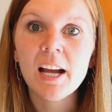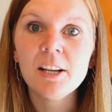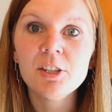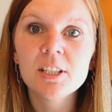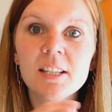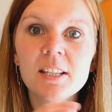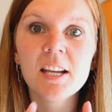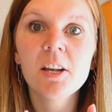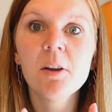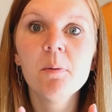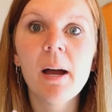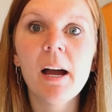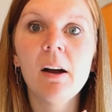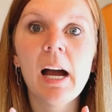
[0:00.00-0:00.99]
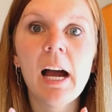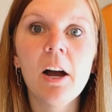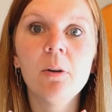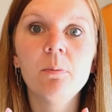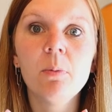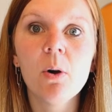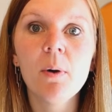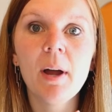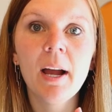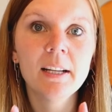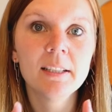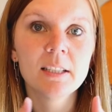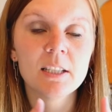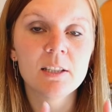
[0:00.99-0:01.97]
And just think about how
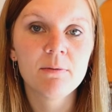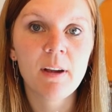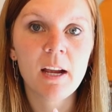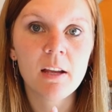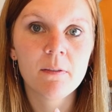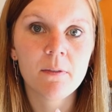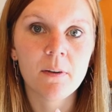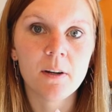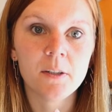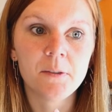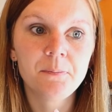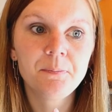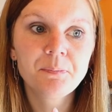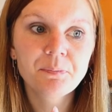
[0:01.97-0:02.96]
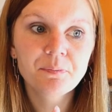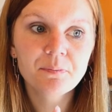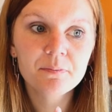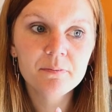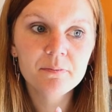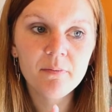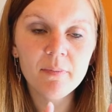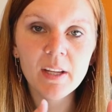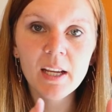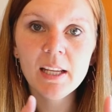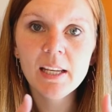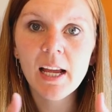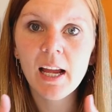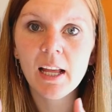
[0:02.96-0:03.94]
Boaz is faithful
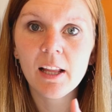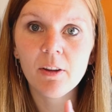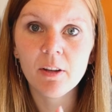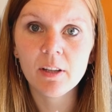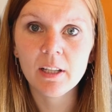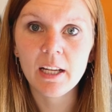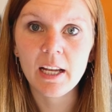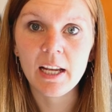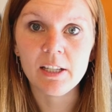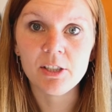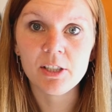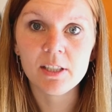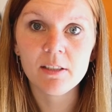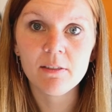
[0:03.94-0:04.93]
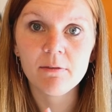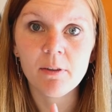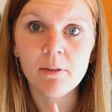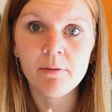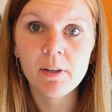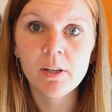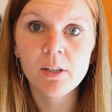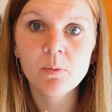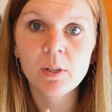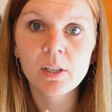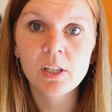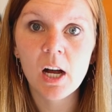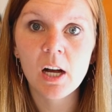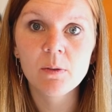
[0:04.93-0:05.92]
and, and fulfilled
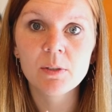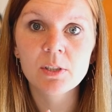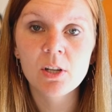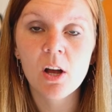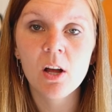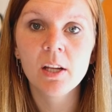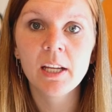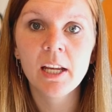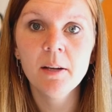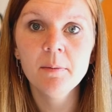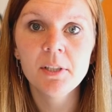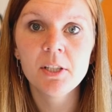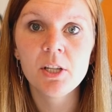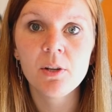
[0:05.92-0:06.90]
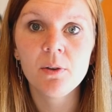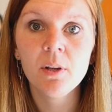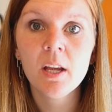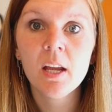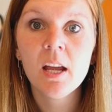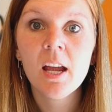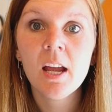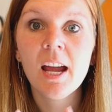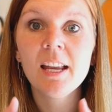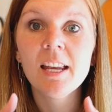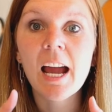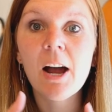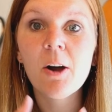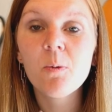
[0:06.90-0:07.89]
what God was calling him to do
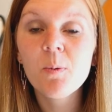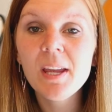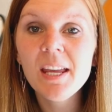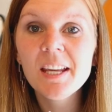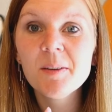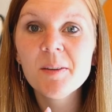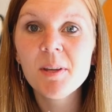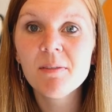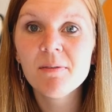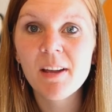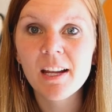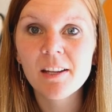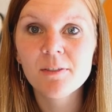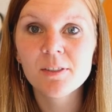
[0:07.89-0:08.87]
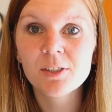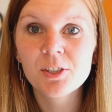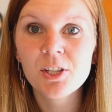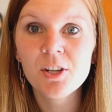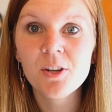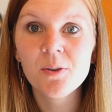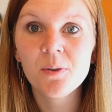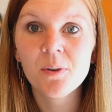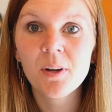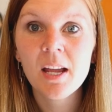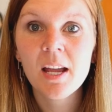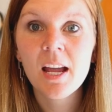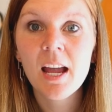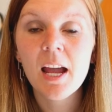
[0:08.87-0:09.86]
and how we can be faithful too
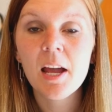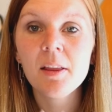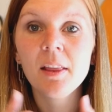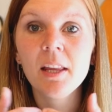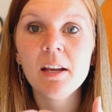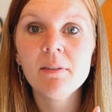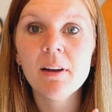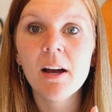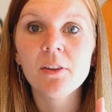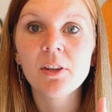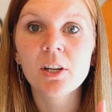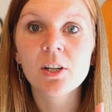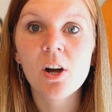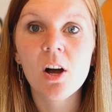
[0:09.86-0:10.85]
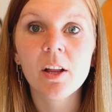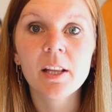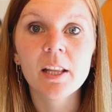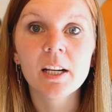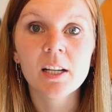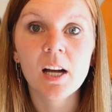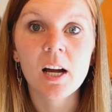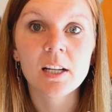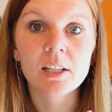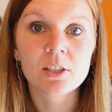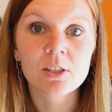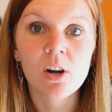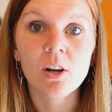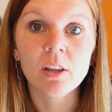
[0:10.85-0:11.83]
and live out the calling that God
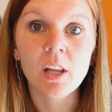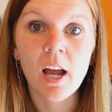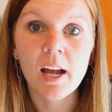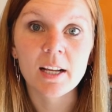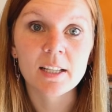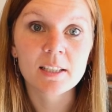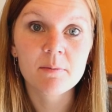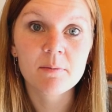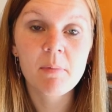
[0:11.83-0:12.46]
has called us.